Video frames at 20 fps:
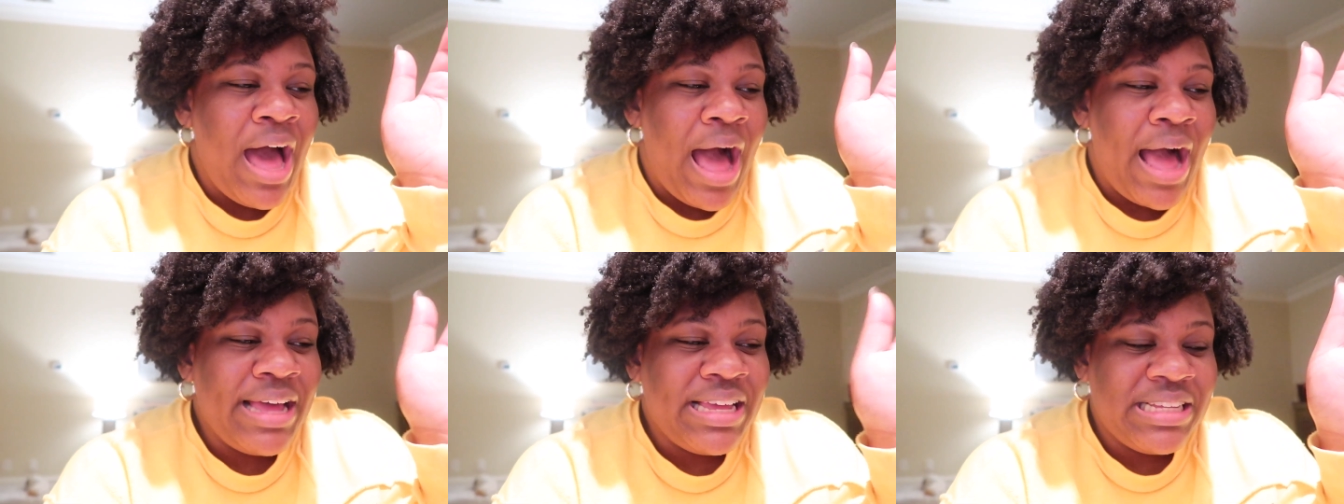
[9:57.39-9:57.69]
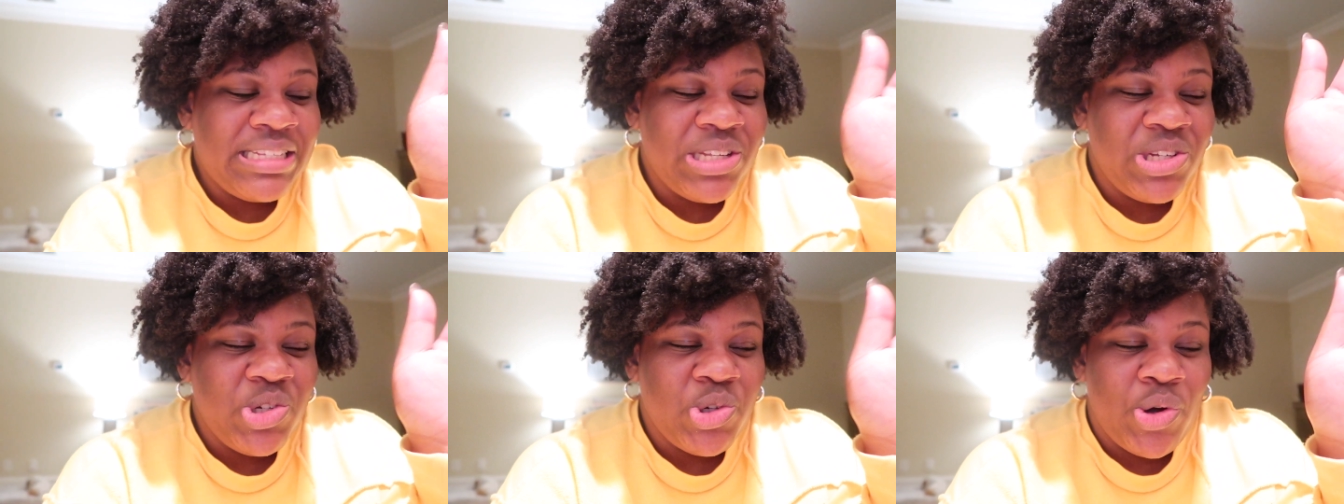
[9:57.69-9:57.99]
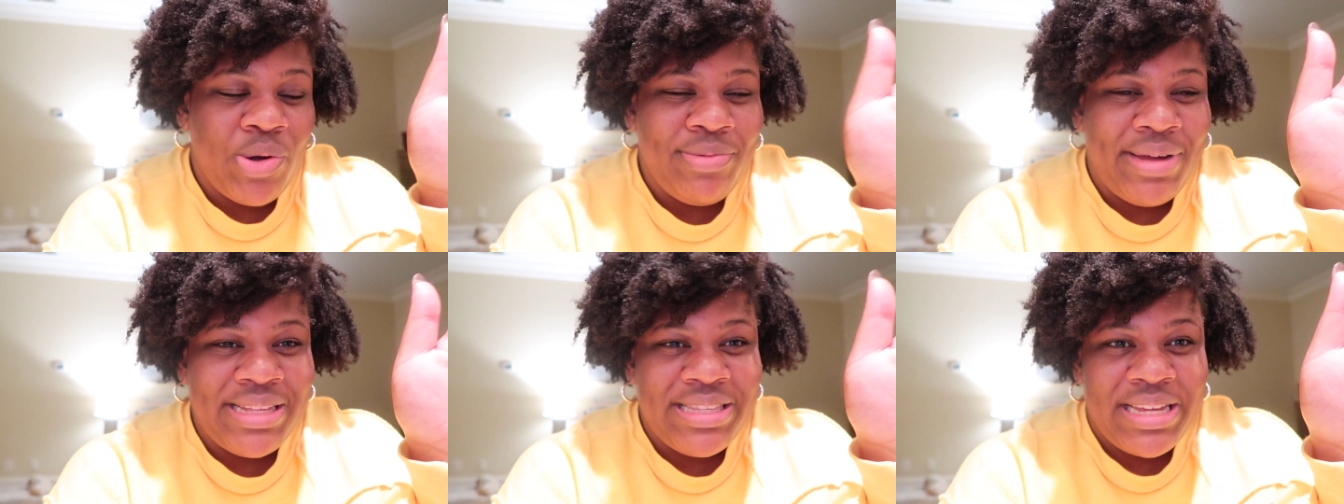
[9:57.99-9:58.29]
I can
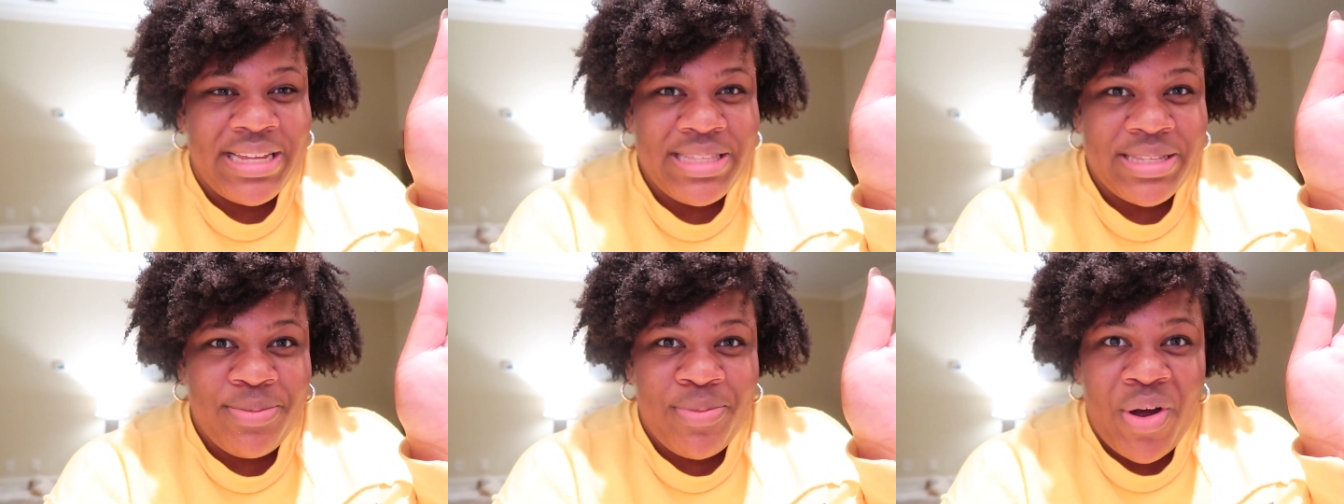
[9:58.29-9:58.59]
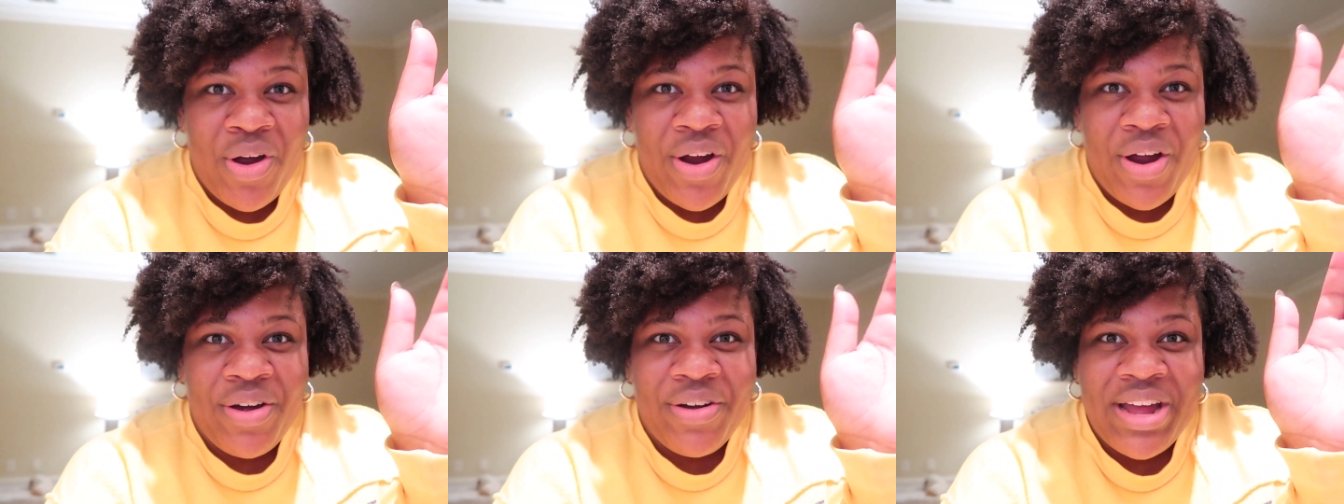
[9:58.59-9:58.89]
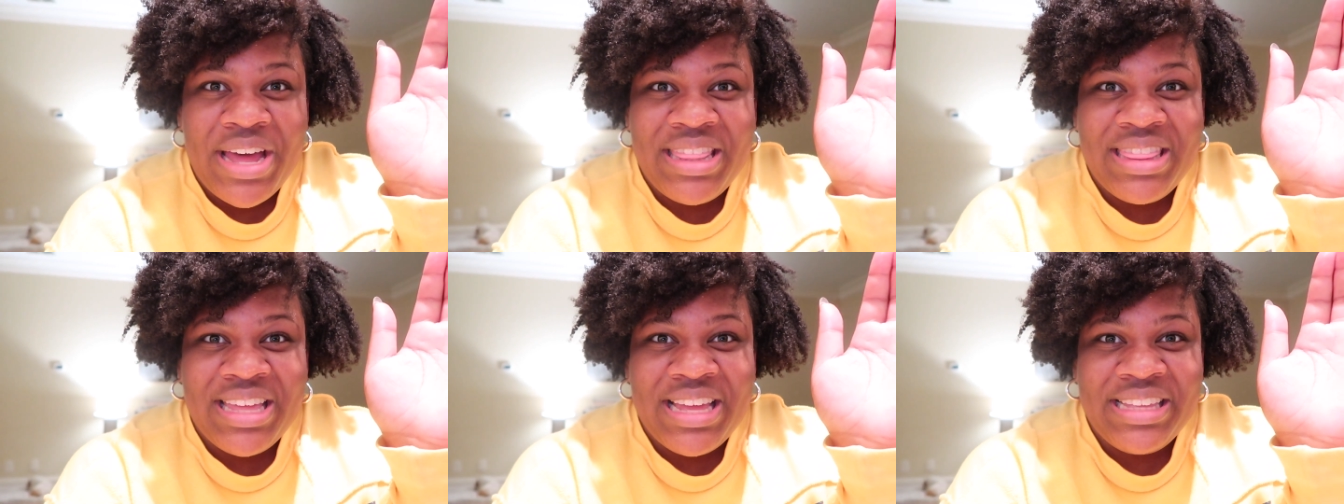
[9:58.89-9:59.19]
enjoy my day tomorrow
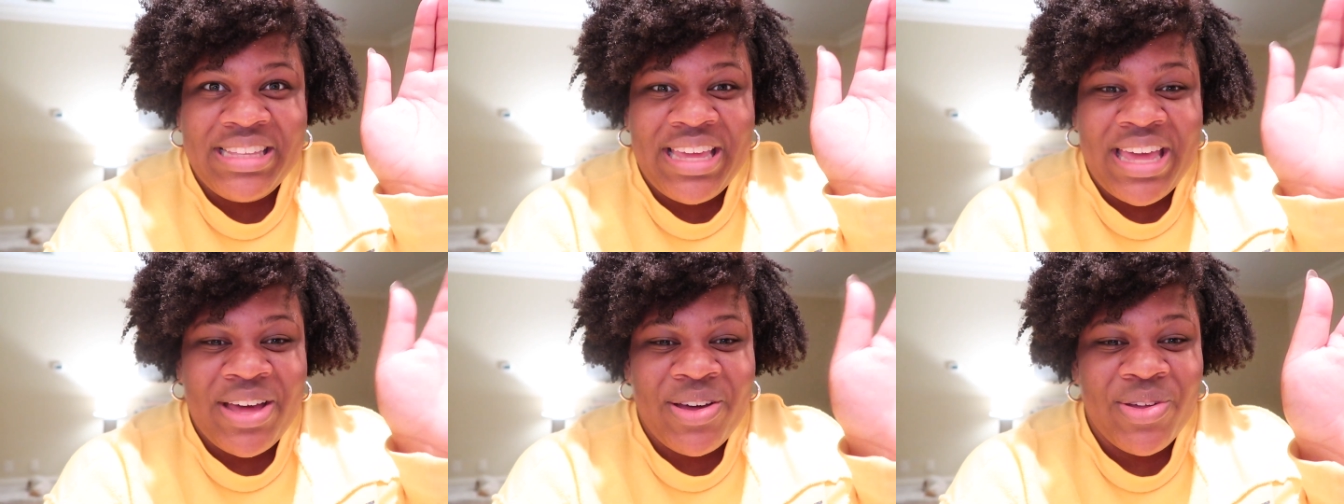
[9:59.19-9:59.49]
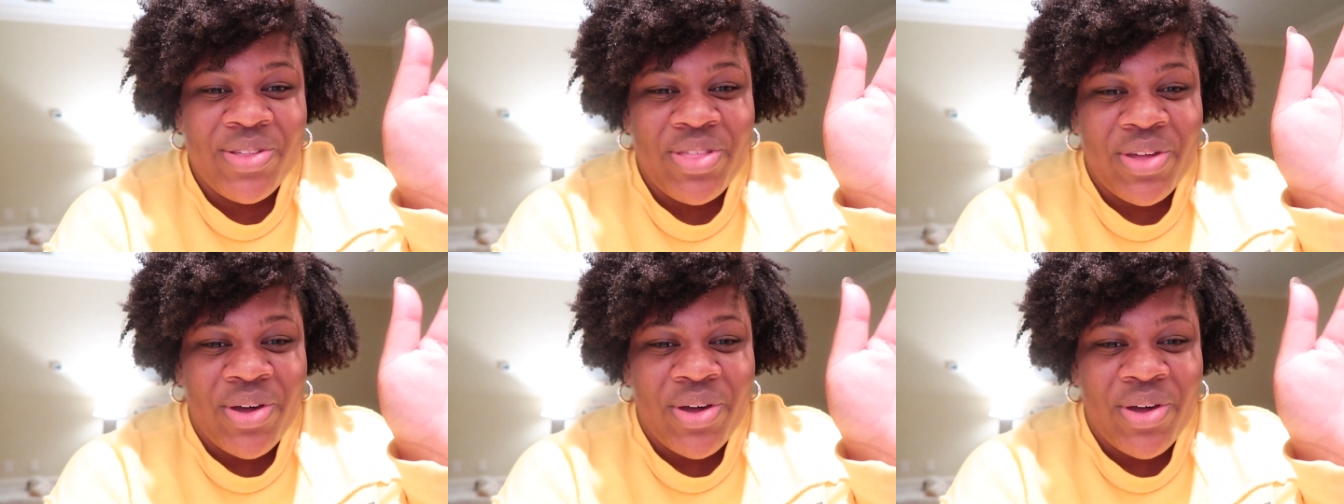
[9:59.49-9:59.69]
and then kill